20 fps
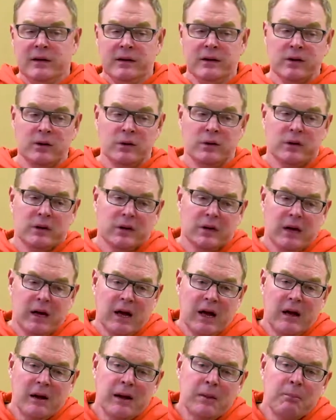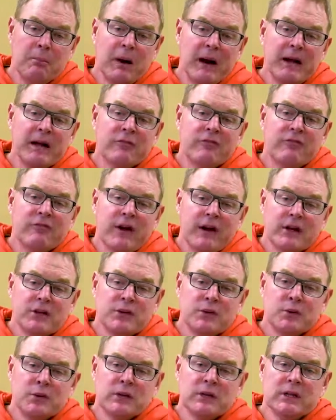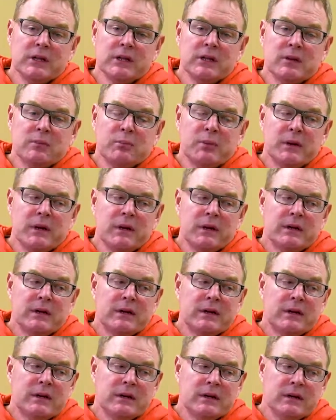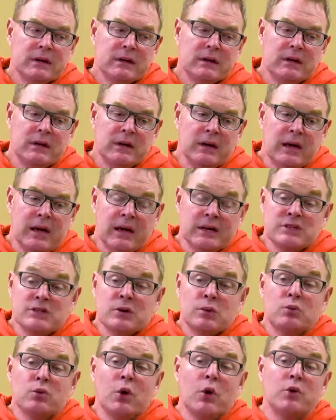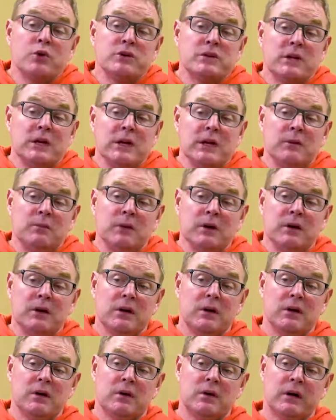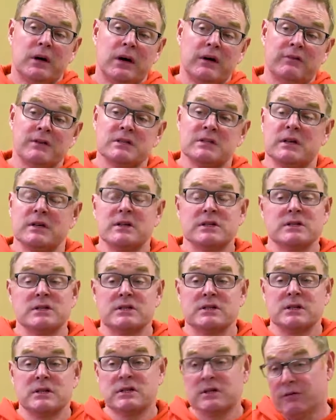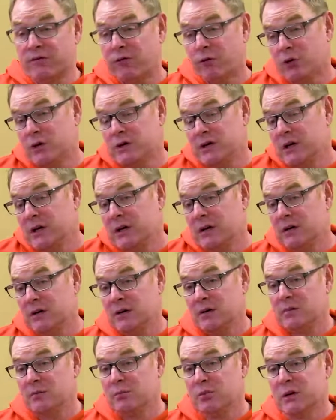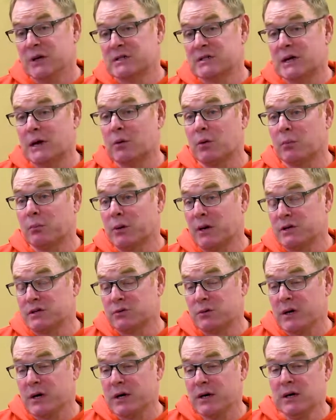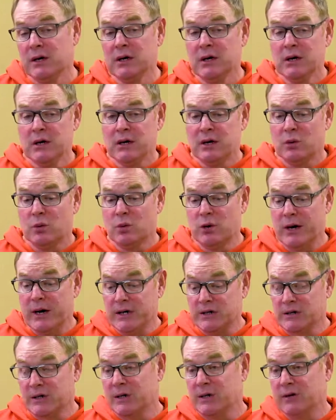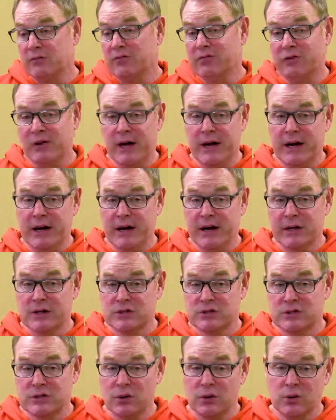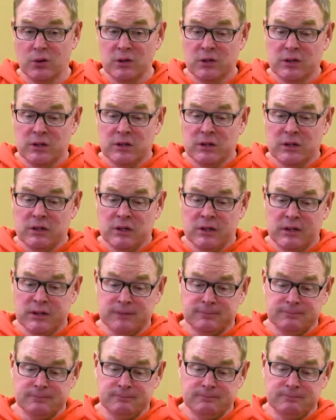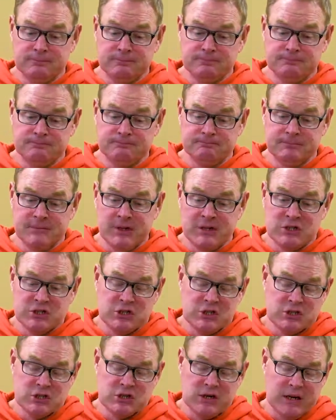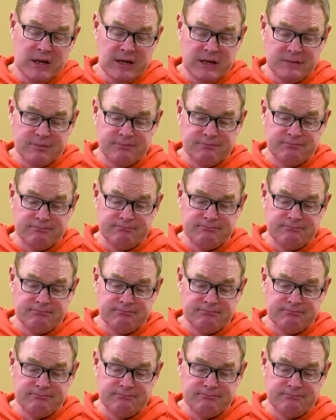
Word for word: You know, uh, it might affect you a little bit as the road team. You know, obviously this is it's a 14 plus hour bus ride. We're actually going to fly, so um, it's just not